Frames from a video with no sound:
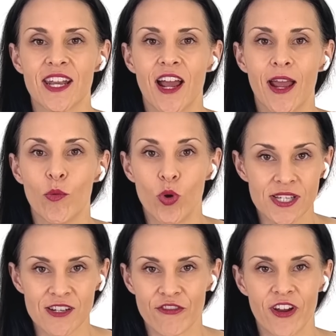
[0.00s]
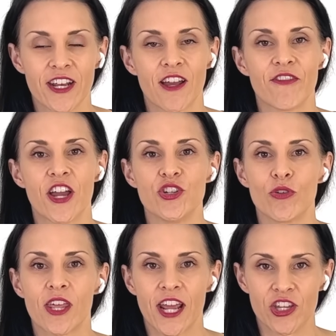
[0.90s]
that I wasn't afraid of. I knew
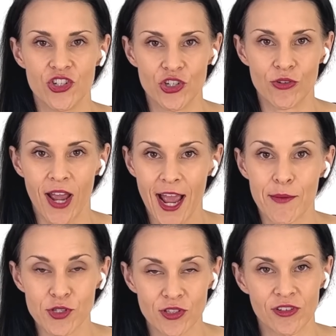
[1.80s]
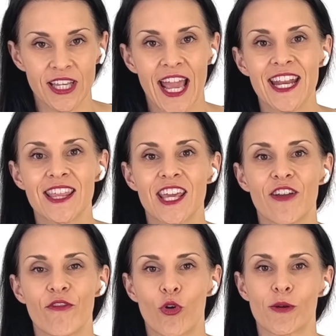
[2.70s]
that I could do absolutely anything
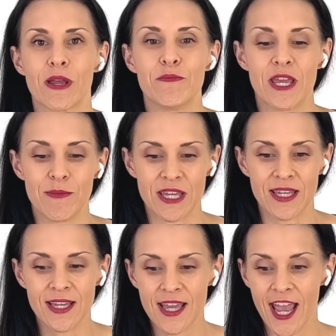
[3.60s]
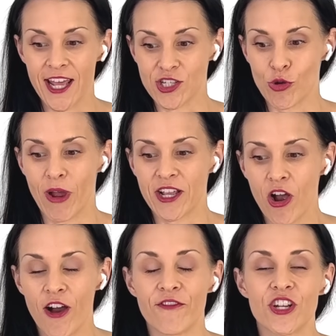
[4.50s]
for my baby, and so my
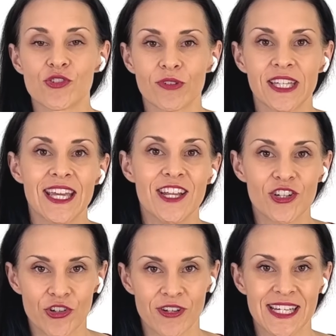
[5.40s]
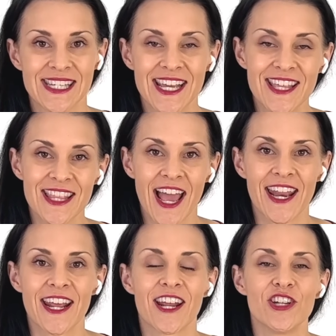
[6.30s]
confidence really increased in that,
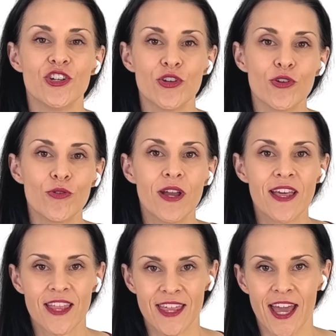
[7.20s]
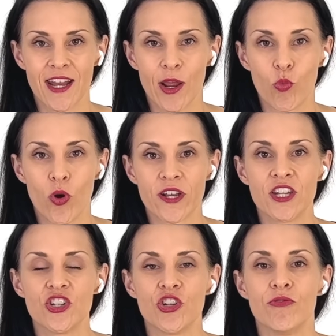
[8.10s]
and I knew that I
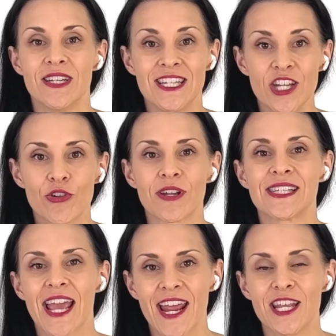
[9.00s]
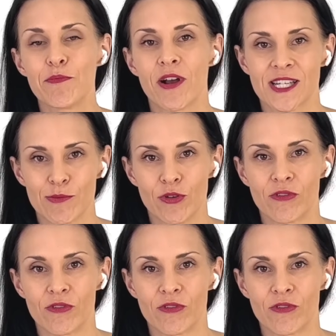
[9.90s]
wanted to decrease any possible